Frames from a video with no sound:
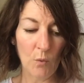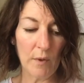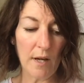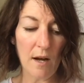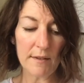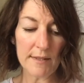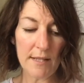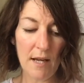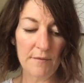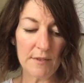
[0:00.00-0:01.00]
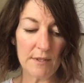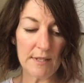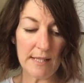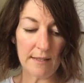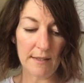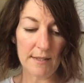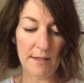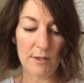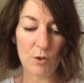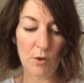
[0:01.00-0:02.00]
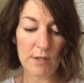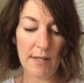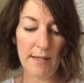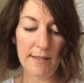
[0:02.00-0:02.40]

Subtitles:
We can't serve dinner to the doctor and